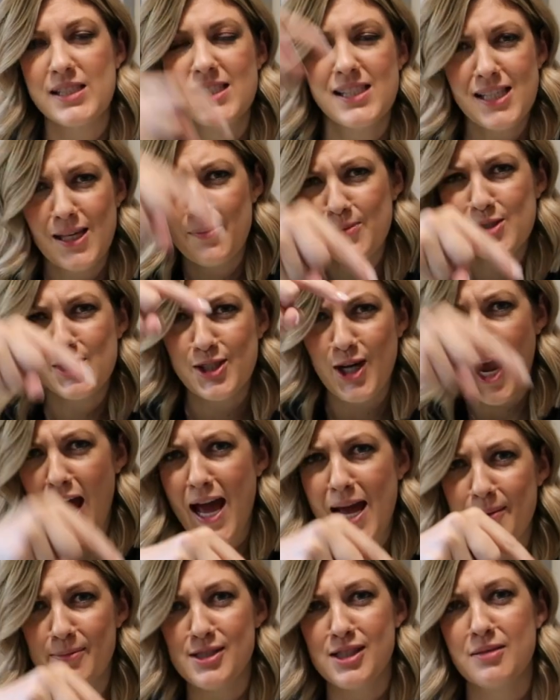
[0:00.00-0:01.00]

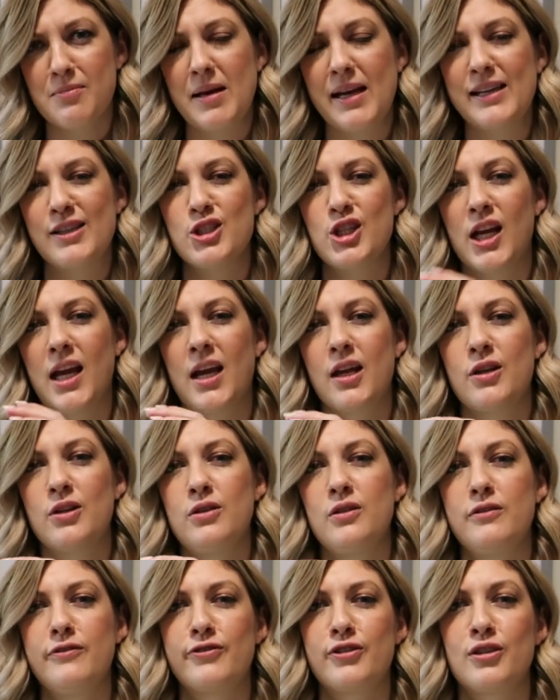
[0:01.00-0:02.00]
Subscribe to my
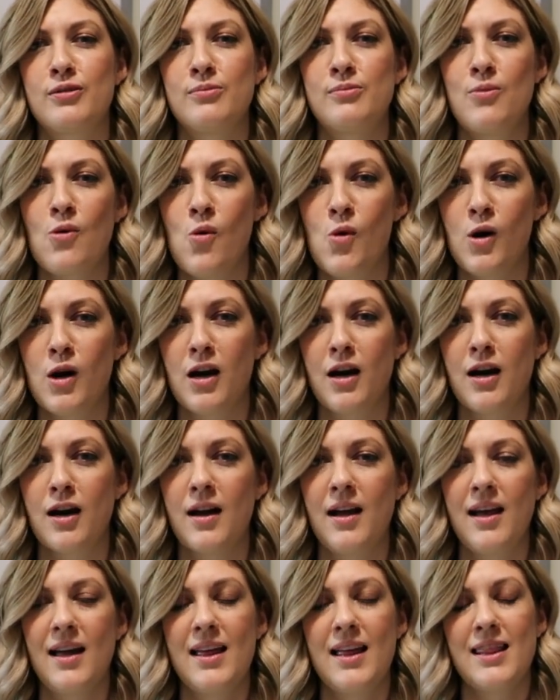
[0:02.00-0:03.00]
channel for
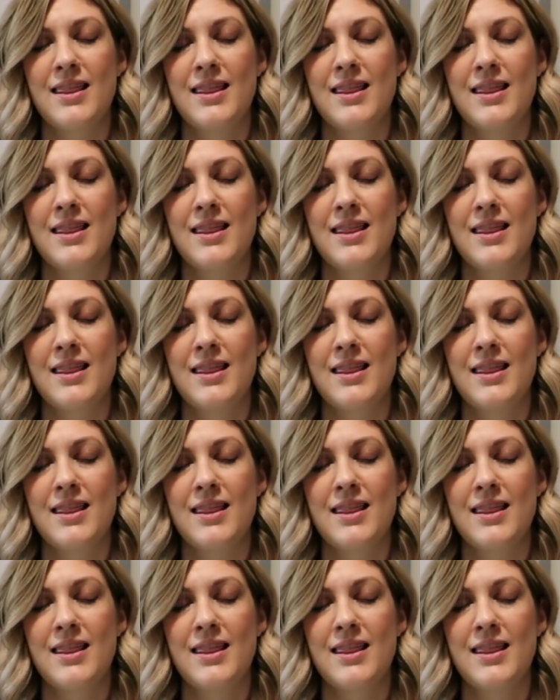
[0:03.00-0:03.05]
more.